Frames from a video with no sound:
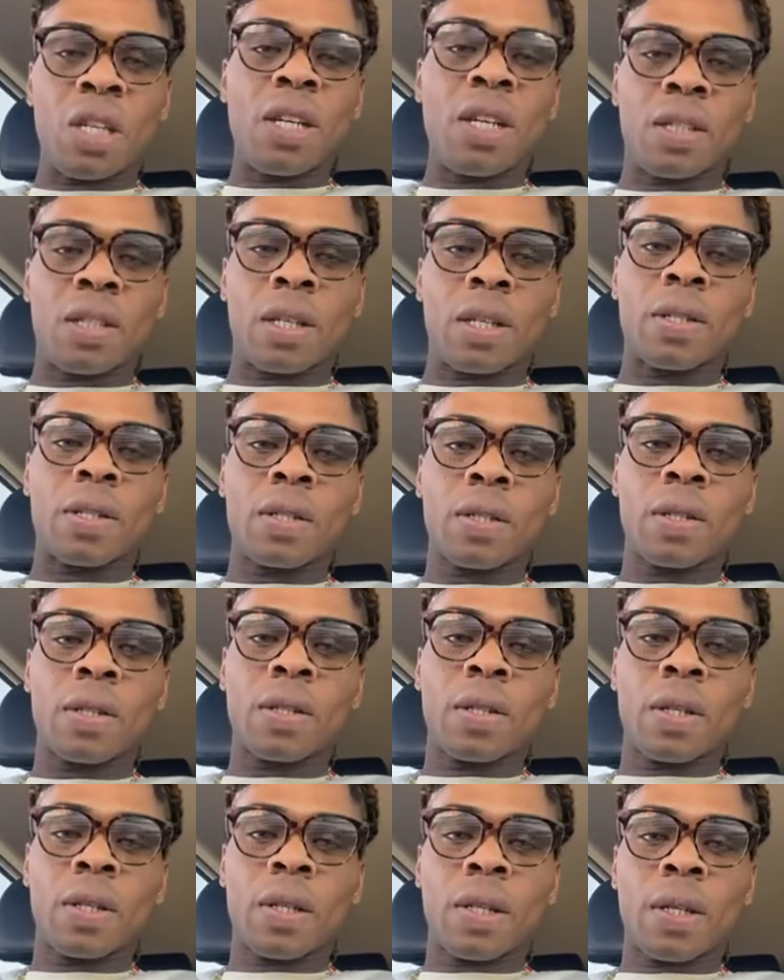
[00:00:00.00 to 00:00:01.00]
Jesus
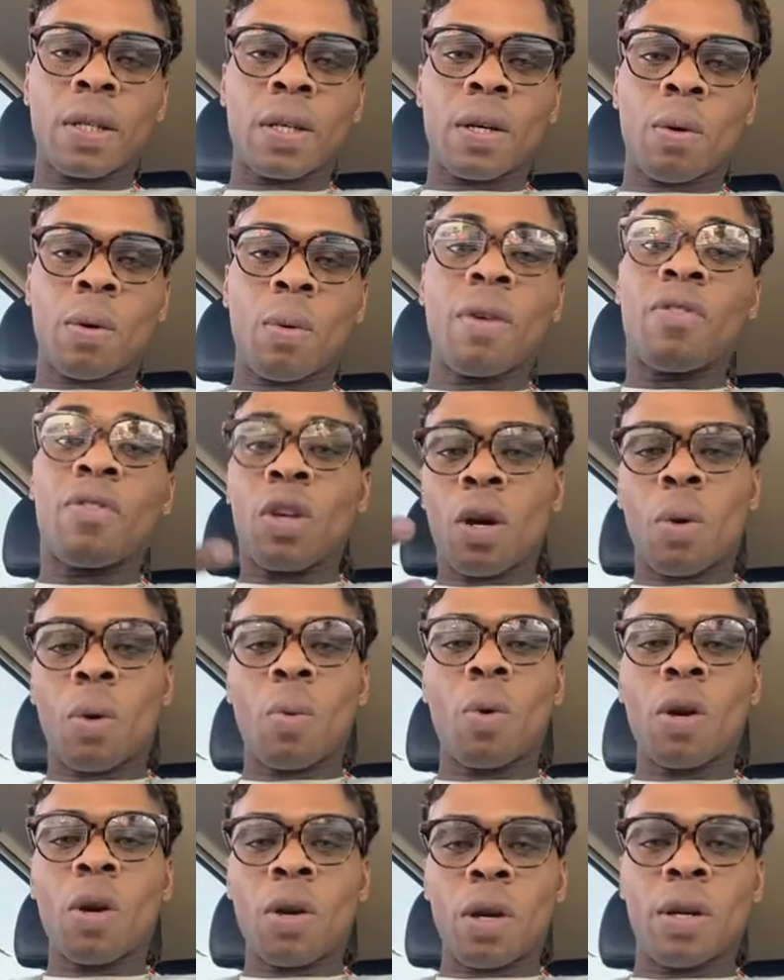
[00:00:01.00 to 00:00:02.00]
with
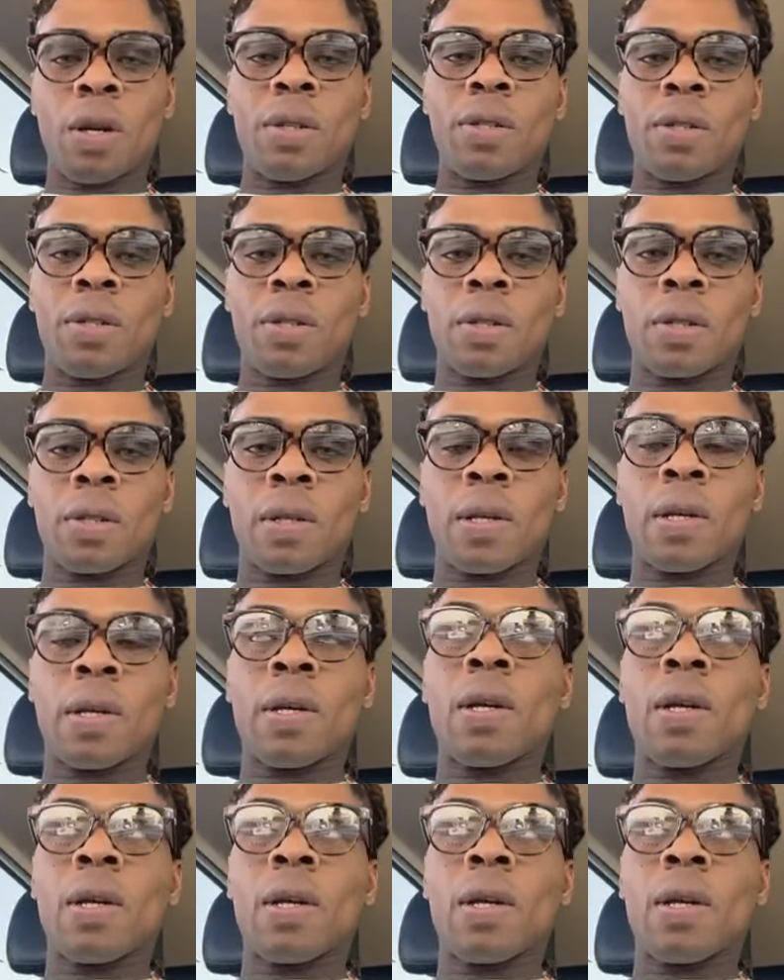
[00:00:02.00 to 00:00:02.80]
your words.